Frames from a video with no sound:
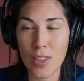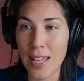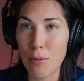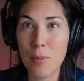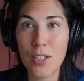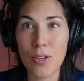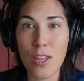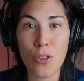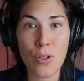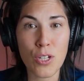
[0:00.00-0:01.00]
That will make you hit
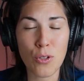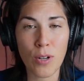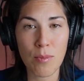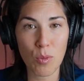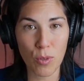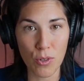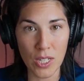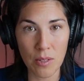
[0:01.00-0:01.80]
32 grams of protein.